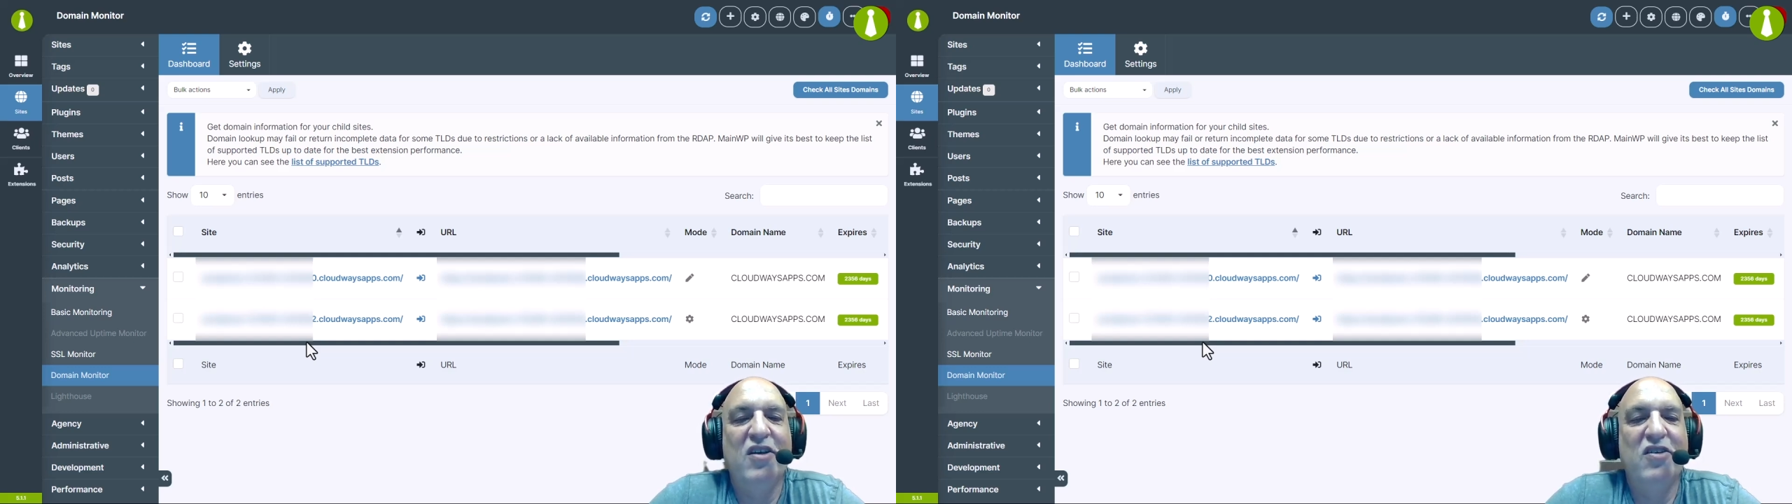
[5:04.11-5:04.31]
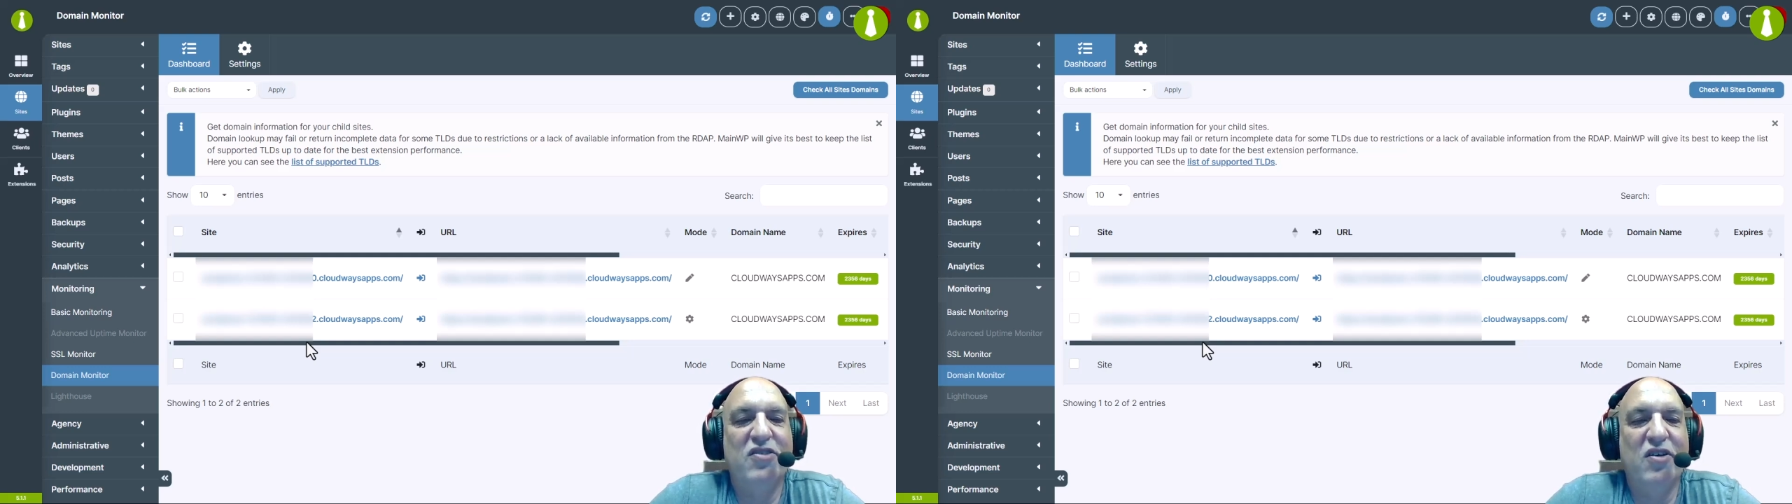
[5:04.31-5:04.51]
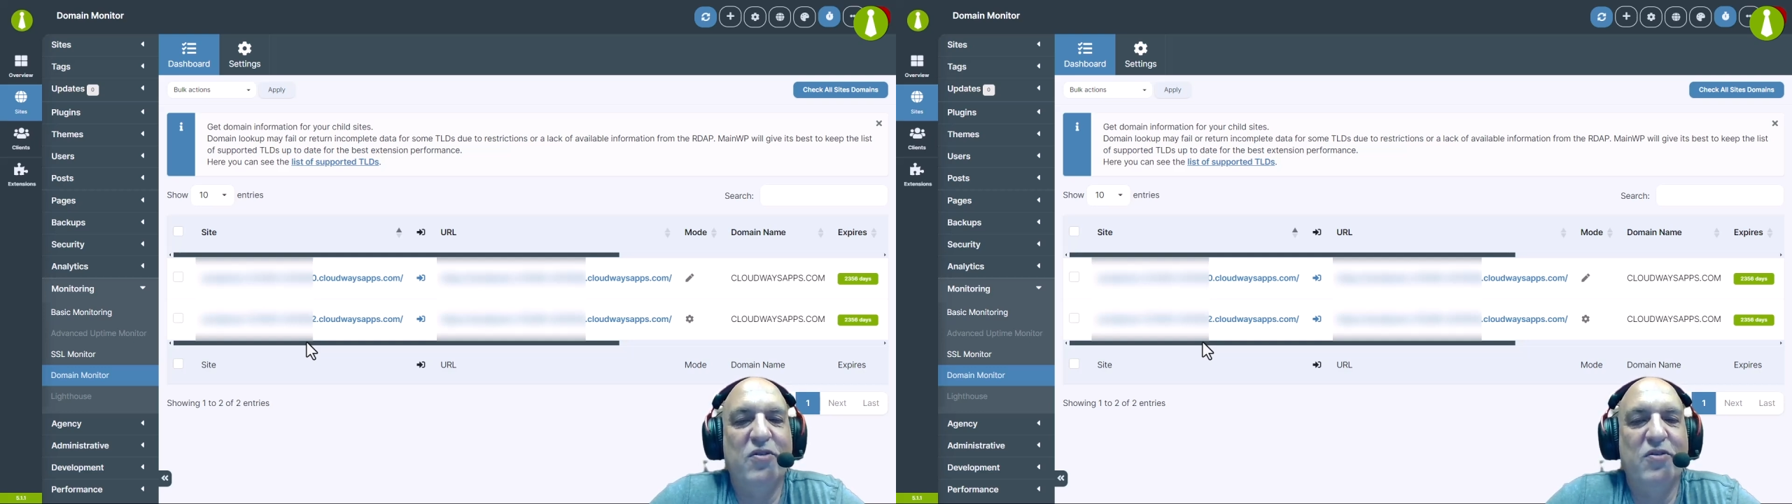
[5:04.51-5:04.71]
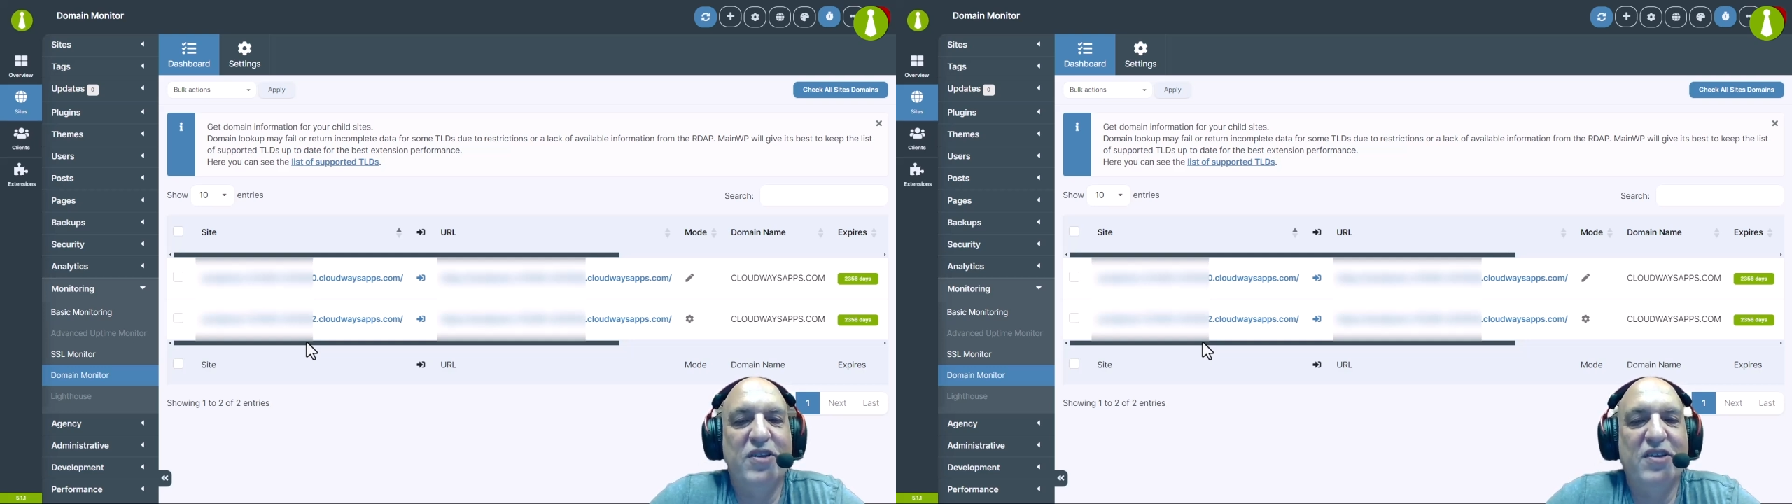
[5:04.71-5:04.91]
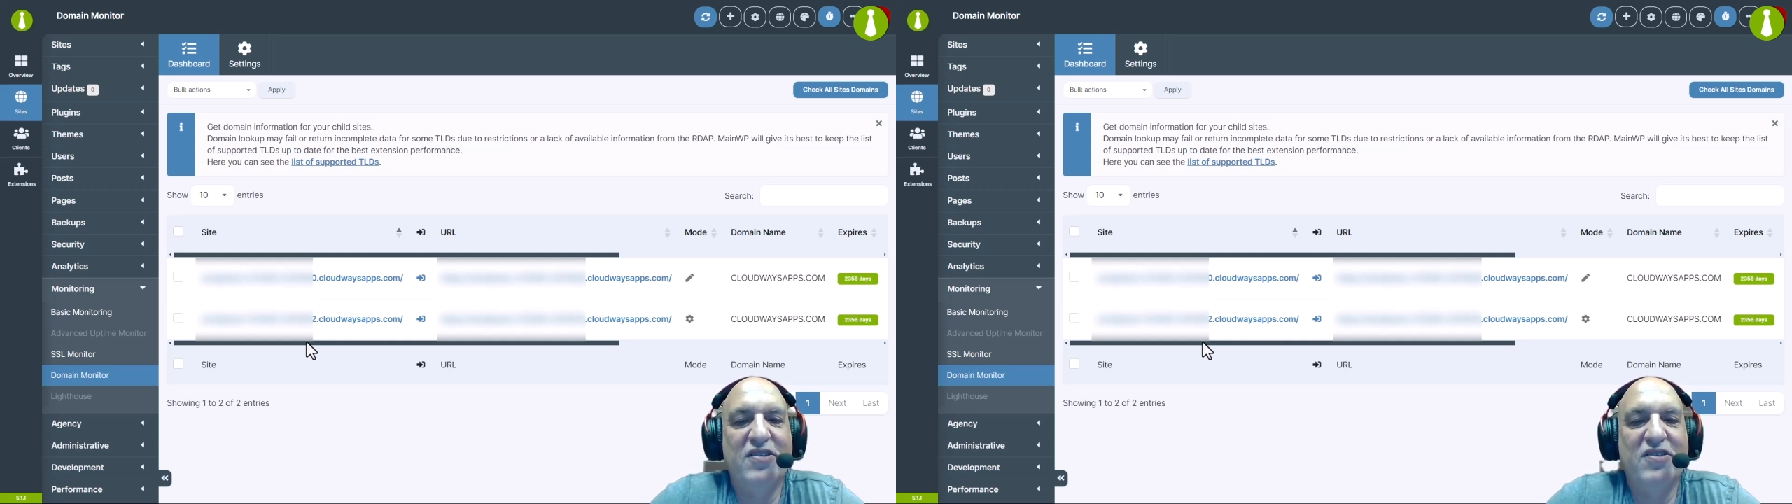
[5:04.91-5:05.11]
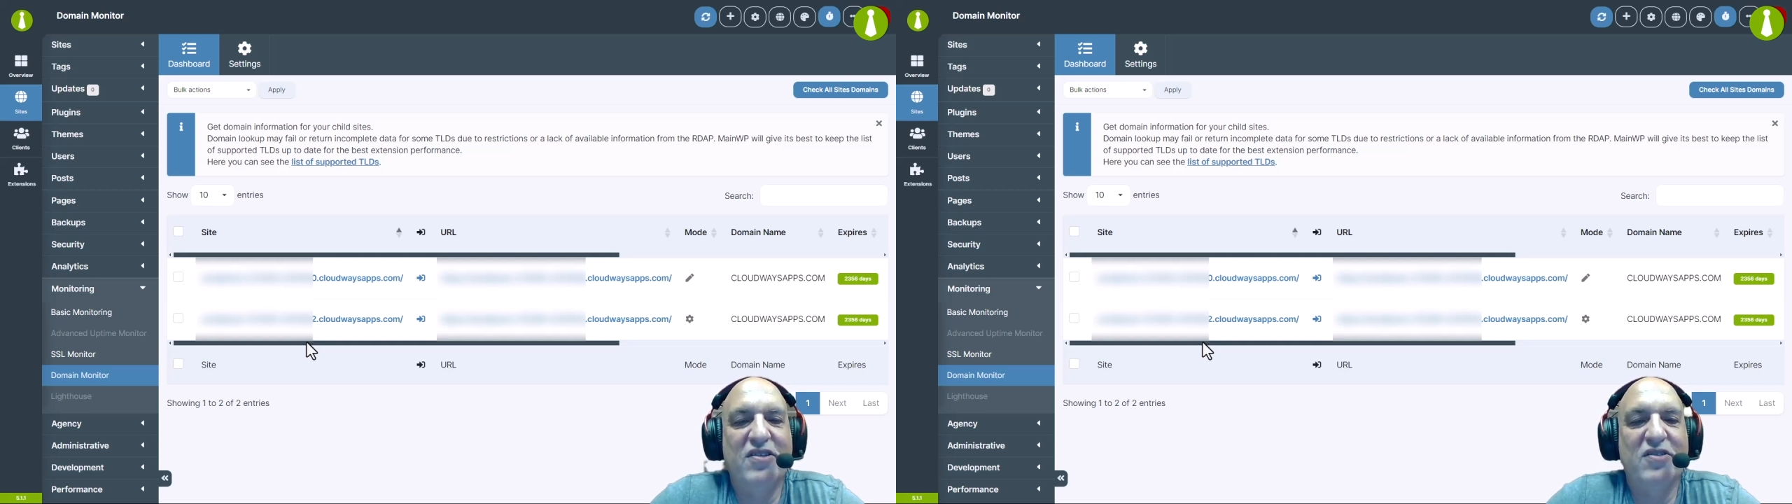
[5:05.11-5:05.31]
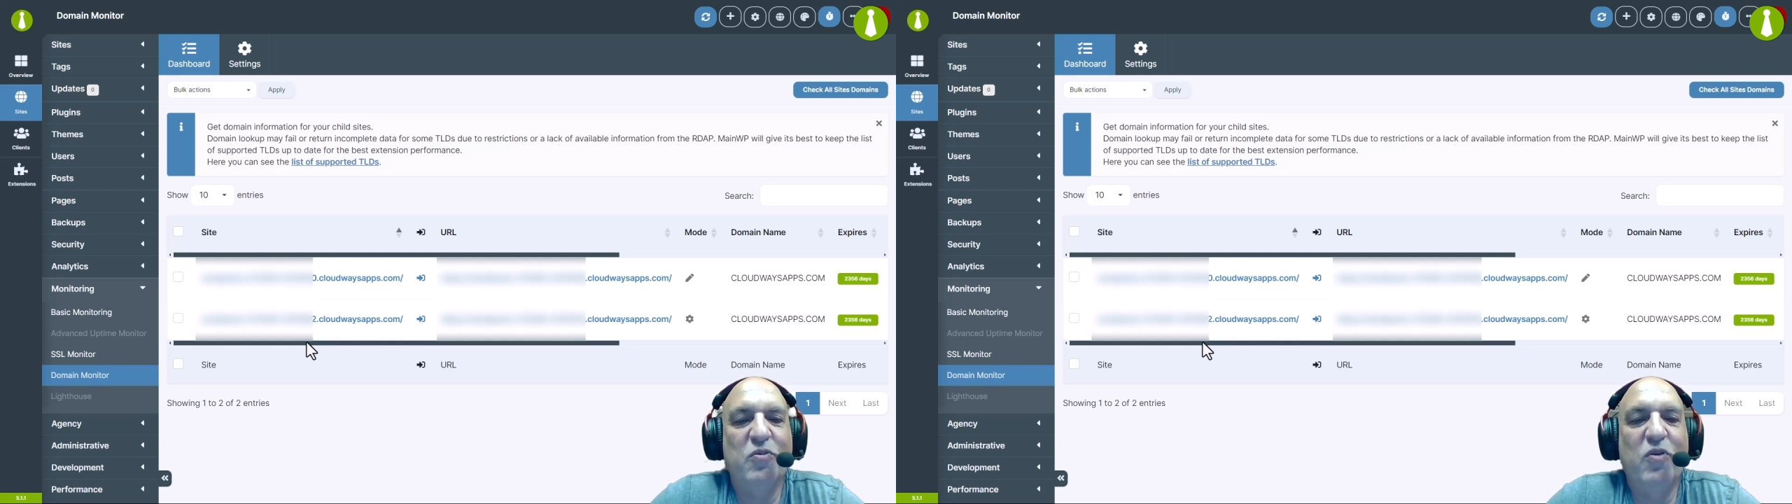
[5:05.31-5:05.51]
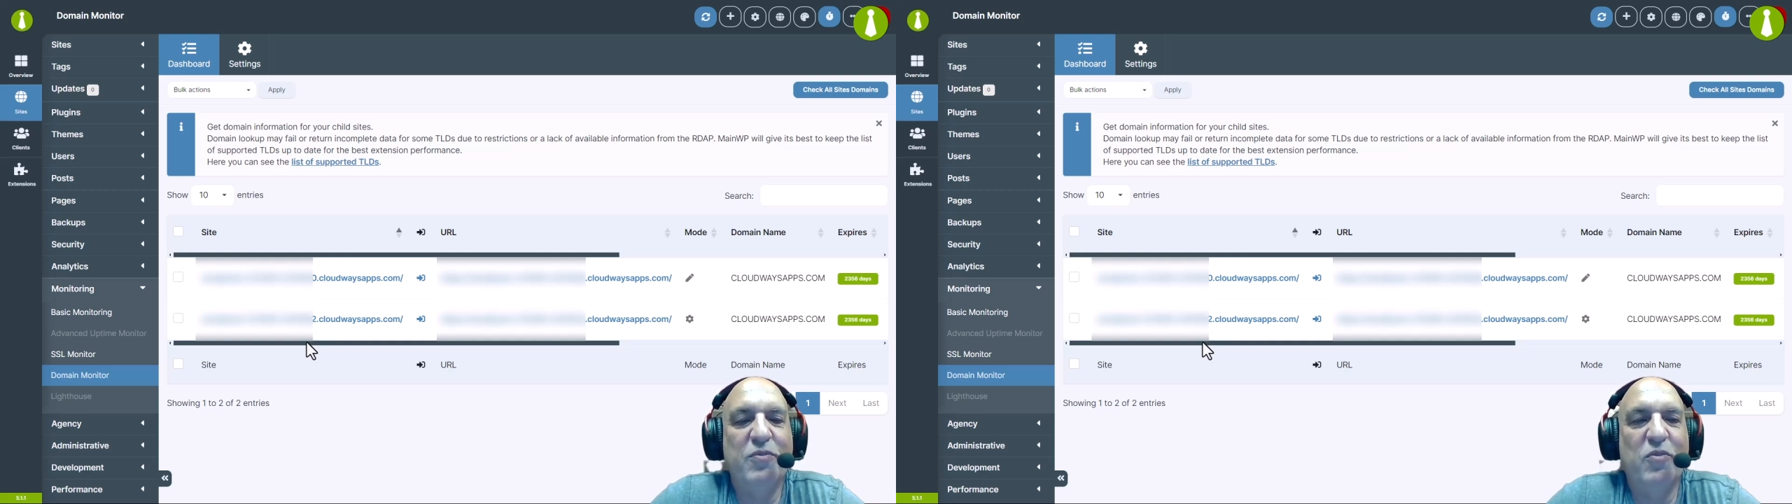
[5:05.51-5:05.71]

So this is just one